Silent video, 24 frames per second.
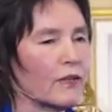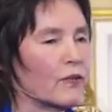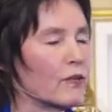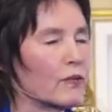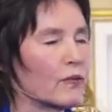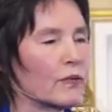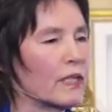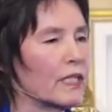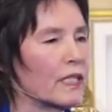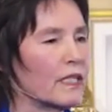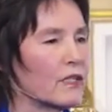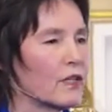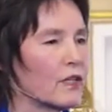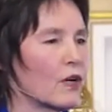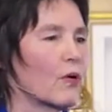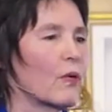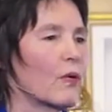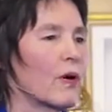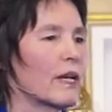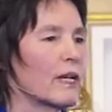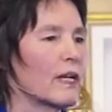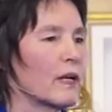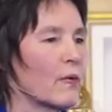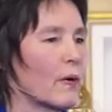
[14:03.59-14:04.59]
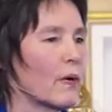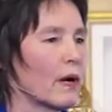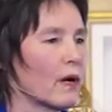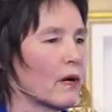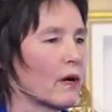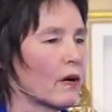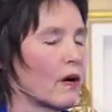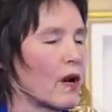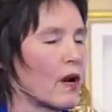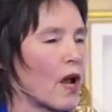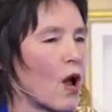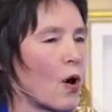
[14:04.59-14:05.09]
You don't need to go
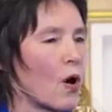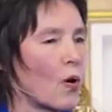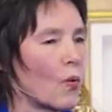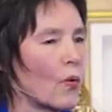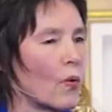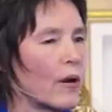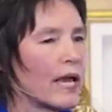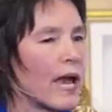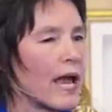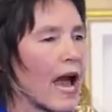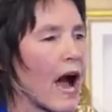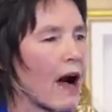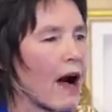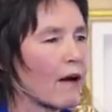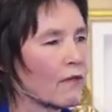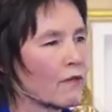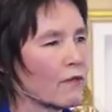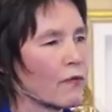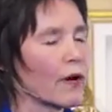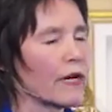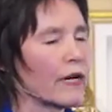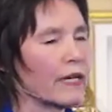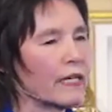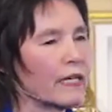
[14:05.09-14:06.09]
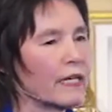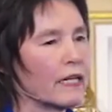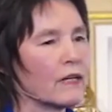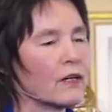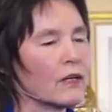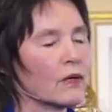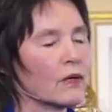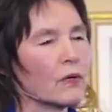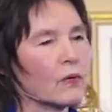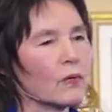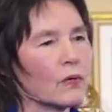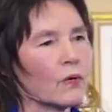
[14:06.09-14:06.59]
anywhere. We have right
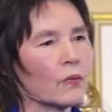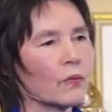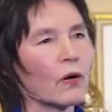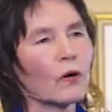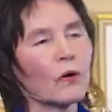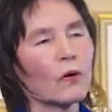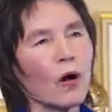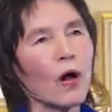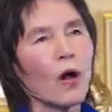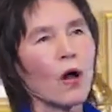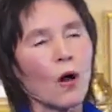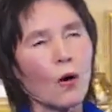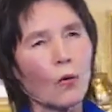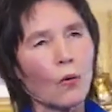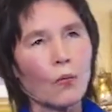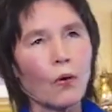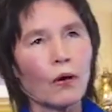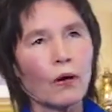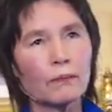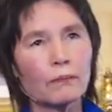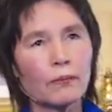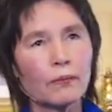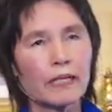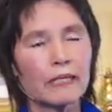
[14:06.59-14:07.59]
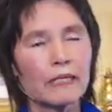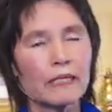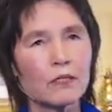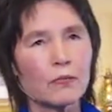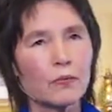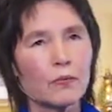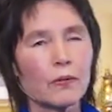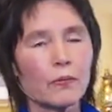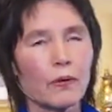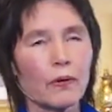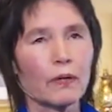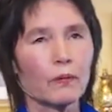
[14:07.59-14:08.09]
here, well, one place
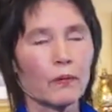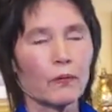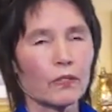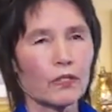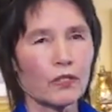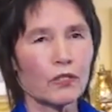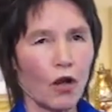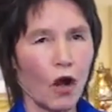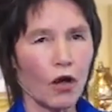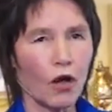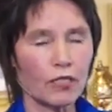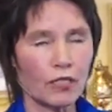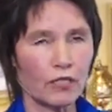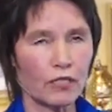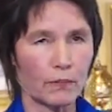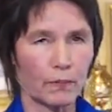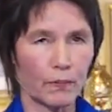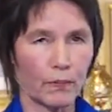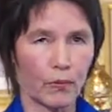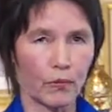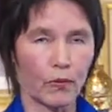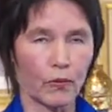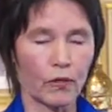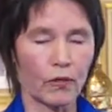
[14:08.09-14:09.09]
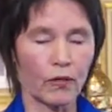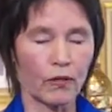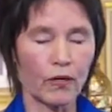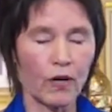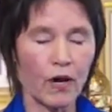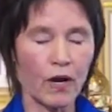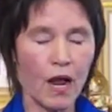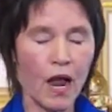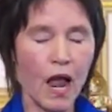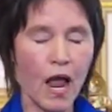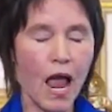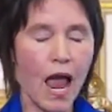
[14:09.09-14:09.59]
we went was Kasipur.
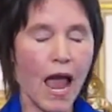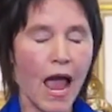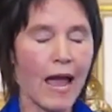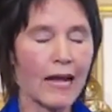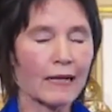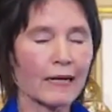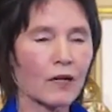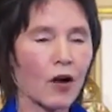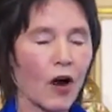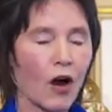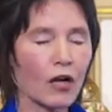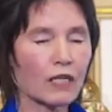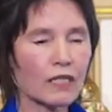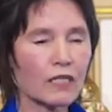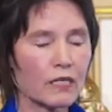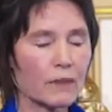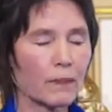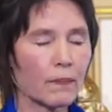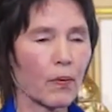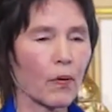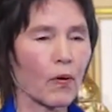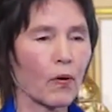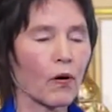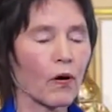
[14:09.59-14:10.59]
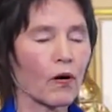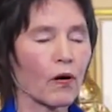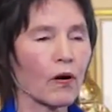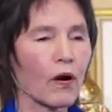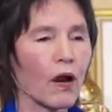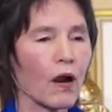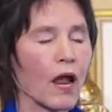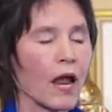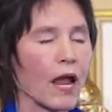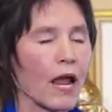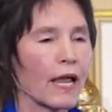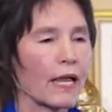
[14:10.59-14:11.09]
And Kasipur
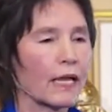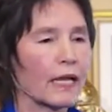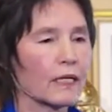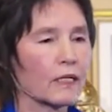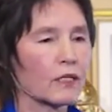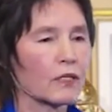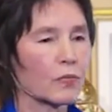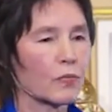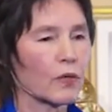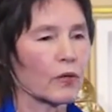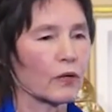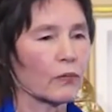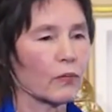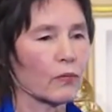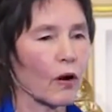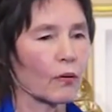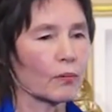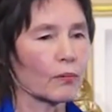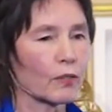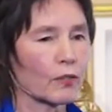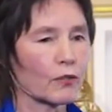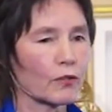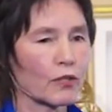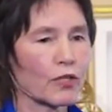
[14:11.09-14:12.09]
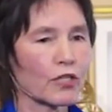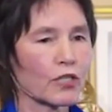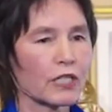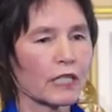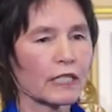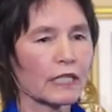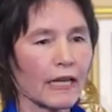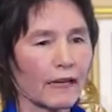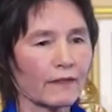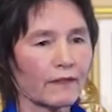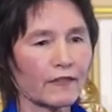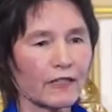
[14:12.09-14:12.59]
is where Ramakrishna
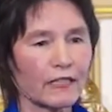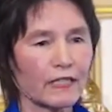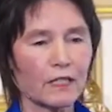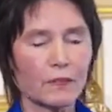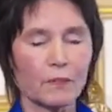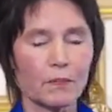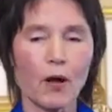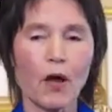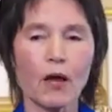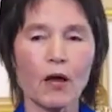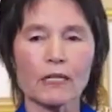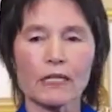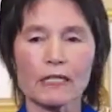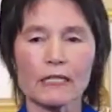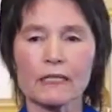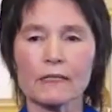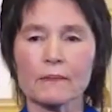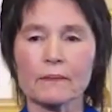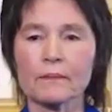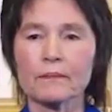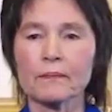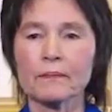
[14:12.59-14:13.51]
left his body.